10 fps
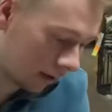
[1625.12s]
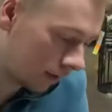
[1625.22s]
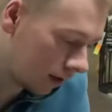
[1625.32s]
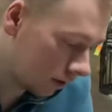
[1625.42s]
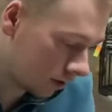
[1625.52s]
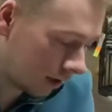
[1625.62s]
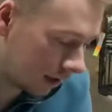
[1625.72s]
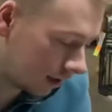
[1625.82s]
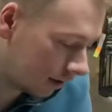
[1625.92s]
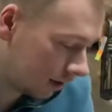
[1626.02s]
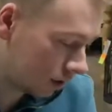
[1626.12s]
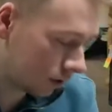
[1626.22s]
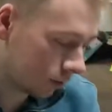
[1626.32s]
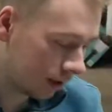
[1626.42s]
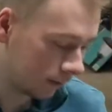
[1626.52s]
there, so that's at least
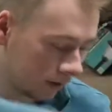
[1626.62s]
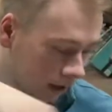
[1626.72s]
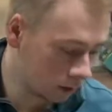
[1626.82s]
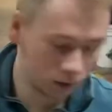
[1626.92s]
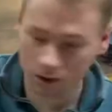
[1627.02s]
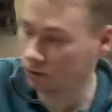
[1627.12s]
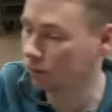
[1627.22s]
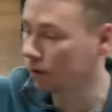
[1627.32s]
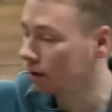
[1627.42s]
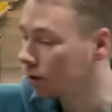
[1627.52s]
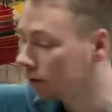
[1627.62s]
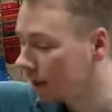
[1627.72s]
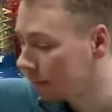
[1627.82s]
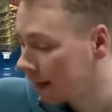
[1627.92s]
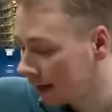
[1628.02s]
3 of those and 3 Olay
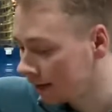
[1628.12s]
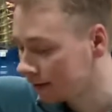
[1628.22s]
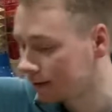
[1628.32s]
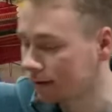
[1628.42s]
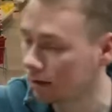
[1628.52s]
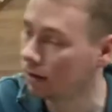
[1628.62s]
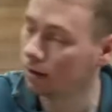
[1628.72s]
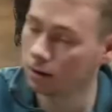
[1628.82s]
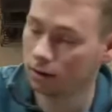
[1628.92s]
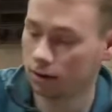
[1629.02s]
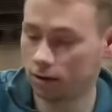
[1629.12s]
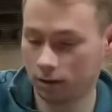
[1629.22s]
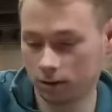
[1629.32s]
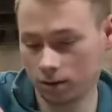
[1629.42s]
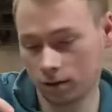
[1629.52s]
masks.
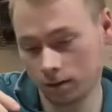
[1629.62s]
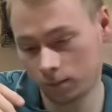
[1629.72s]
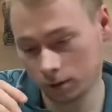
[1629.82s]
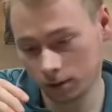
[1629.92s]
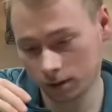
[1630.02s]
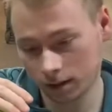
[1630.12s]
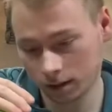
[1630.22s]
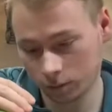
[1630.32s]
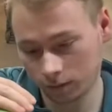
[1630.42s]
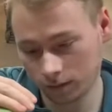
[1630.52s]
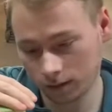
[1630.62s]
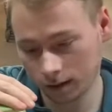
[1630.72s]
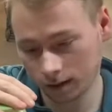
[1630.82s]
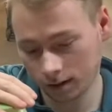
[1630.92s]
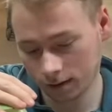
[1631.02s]
Looks like we've
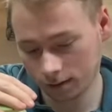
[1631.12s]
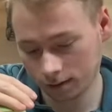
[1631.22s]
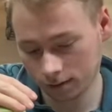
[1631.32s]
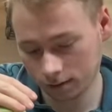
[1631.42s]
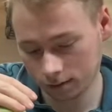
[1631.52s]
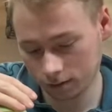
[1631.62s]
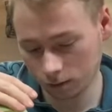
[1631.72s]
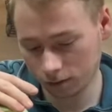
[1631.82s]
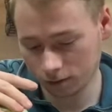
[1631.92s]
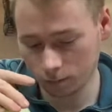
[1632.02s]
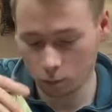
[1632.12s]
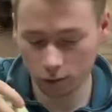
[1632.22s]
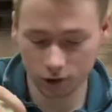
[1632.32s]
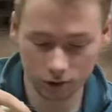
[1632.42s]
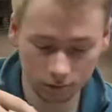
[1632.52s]
got some
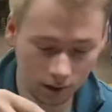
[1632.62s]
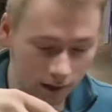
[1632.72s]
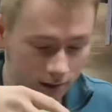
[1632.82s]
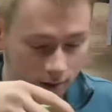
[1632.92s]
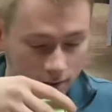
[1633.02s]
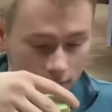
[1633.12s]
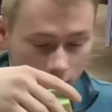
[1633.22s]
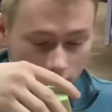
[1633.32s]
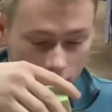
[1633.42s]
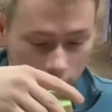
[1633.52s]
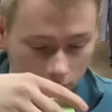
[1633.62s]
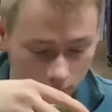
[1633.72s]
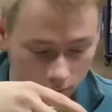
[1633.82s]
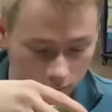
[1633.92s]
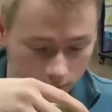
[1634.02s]
moisturizing
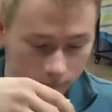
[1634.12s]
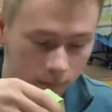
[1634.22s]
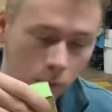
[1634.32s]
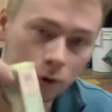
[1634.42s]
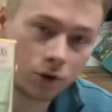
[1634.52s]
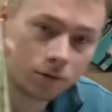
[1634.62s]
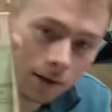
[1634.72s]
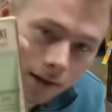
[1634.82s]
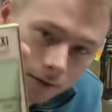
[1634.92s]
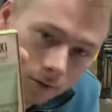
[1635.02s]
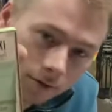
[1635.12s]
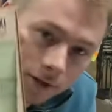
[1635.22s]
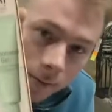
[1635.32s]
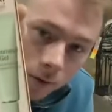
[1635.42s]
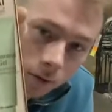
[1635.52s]
moisturizer of
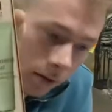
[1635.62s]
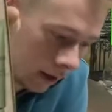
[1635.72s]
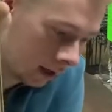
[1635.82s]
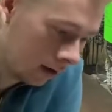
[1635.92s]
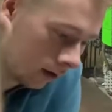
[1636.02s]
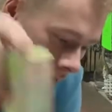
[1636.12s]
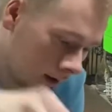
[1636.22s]
some sort here.